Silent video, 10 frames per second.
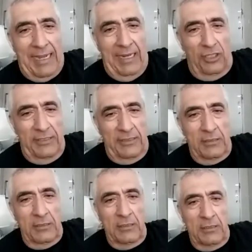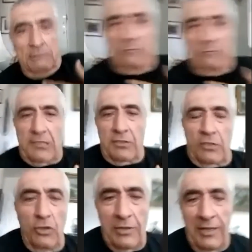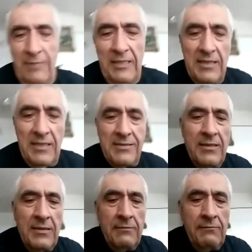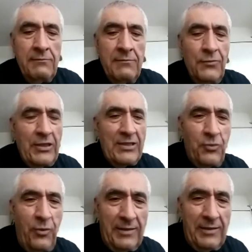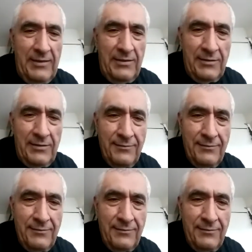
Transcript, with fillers: allowed in. cute Lebanese just walked in.